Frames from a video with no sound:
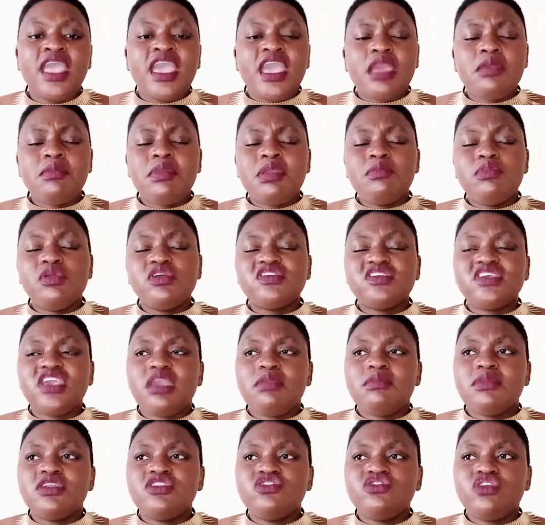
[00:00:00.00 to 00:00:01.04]
And my boss
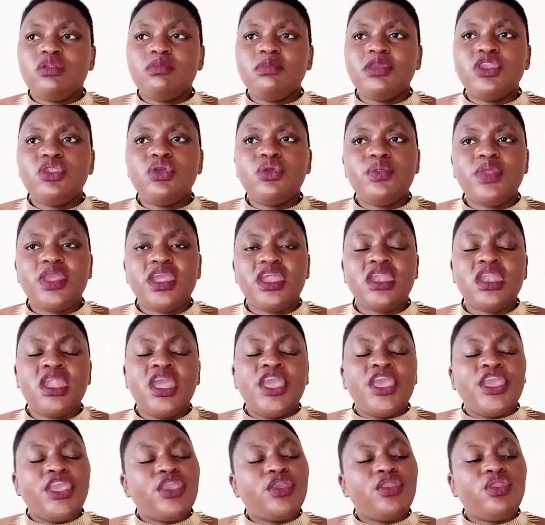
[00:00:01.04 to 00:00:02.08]
came and told me, Doreen,
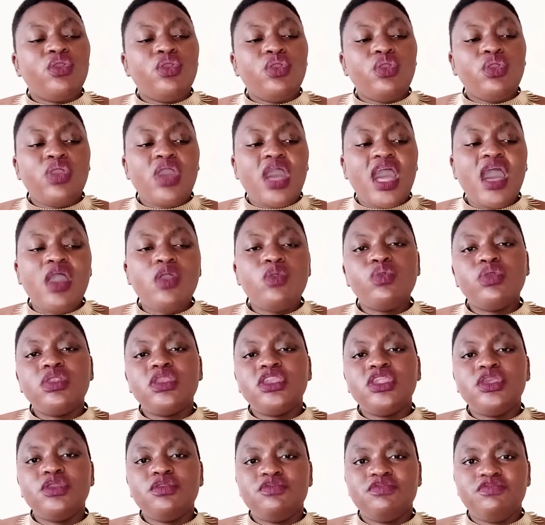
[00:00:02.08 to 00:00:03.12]
how
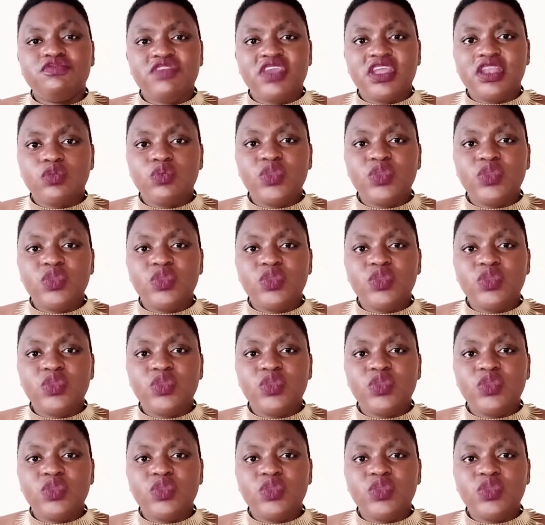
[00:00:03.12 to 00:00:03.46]
would you feel?